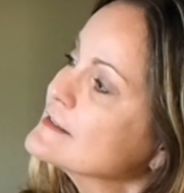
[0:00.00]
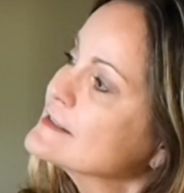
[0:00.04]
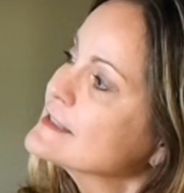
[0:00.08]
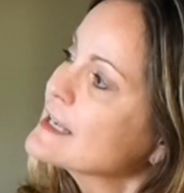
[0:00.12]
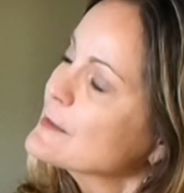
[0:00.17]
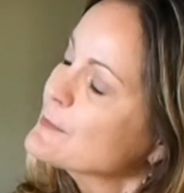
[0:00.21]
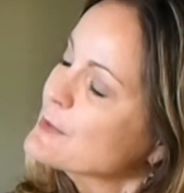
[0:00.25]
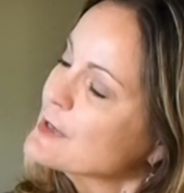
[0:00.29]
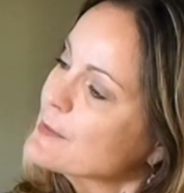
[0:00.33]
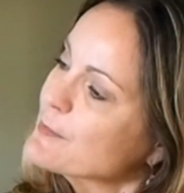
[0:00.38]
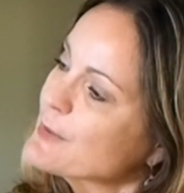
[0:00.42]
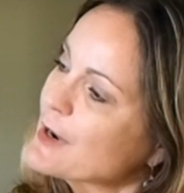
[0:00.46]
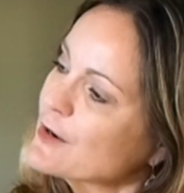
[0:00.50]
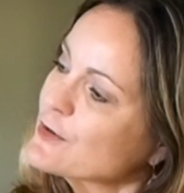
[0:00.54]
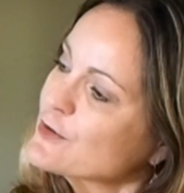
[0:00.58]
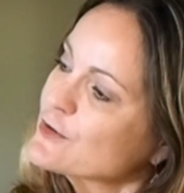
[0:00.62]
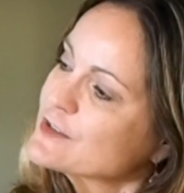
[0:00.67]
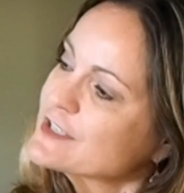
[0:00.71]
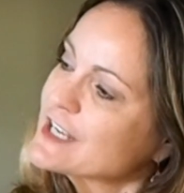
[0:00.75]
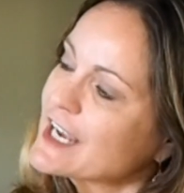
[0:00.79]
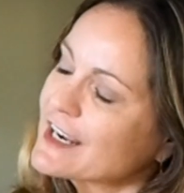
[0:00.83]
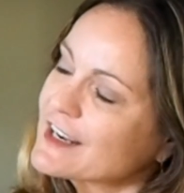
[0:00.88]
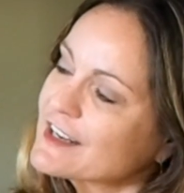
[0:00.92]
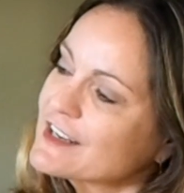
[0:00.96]
Tell me about
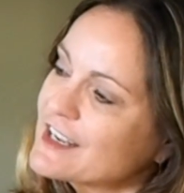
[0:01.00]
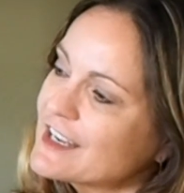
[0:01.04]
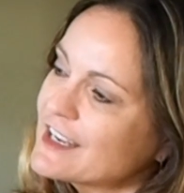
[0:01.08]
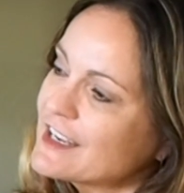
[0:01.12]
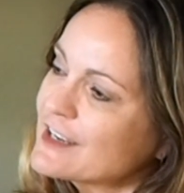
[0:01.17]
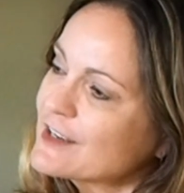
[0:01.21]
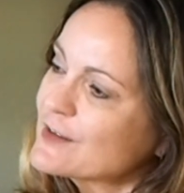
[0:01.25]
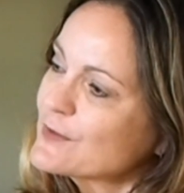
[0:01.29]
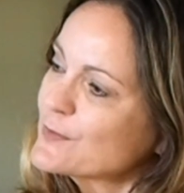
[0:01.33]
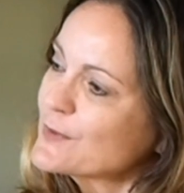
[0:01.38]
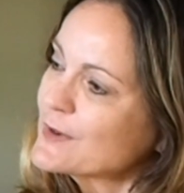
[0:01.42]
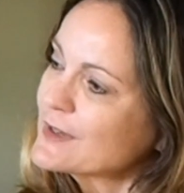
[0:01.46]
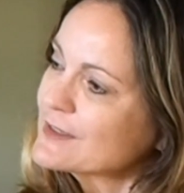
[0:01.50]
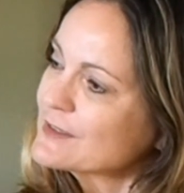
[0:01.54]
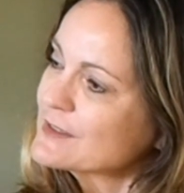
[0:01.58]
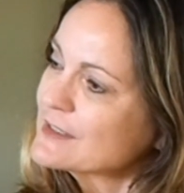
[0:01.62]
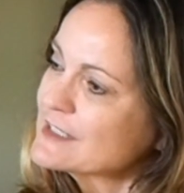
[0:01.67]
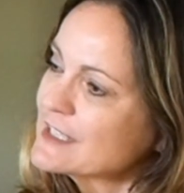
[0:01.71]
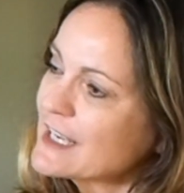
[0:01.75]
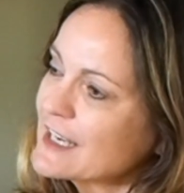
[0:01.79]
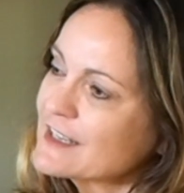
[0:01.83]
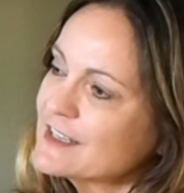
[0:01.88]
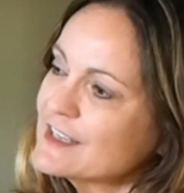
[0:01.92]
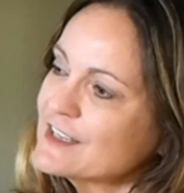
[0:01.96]
your technique.
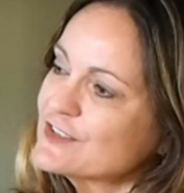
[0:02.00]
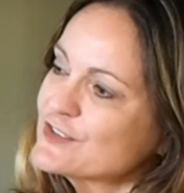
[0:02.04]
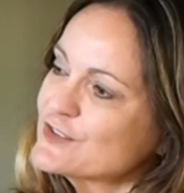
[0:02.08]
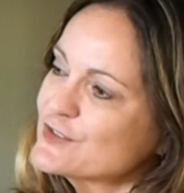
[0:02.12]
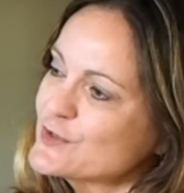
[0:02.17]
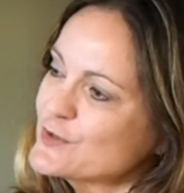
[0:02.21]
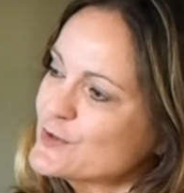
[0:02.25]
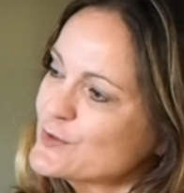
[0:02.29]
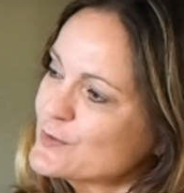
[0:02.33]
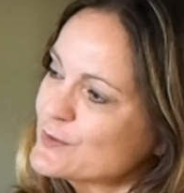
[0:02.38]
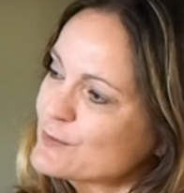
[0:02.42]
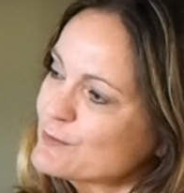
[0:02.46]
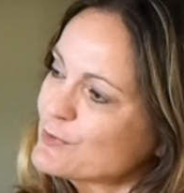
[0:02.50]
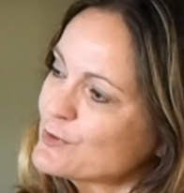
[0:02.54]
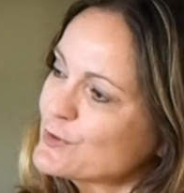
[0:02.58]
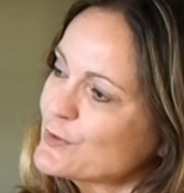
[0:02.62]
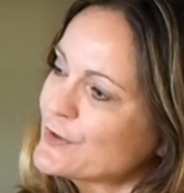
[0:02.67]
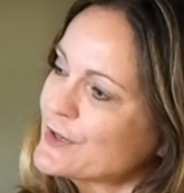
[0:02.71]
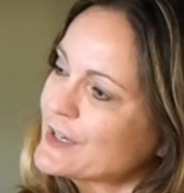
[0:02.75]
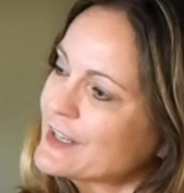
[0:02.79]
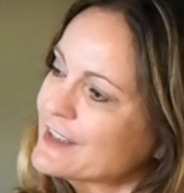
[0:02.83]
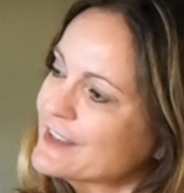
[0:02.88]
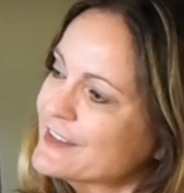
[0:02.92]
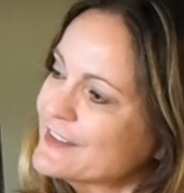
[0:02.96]
What techniques do you
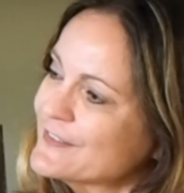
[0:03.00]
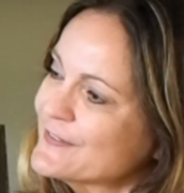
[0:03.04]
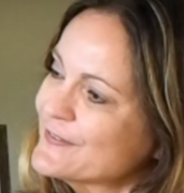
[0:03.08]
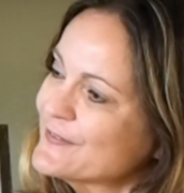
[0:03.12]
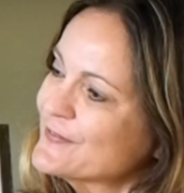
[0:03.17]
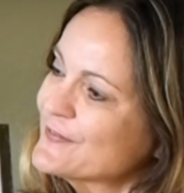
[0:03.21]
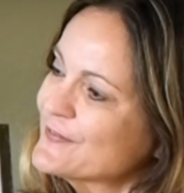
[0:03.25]
employ?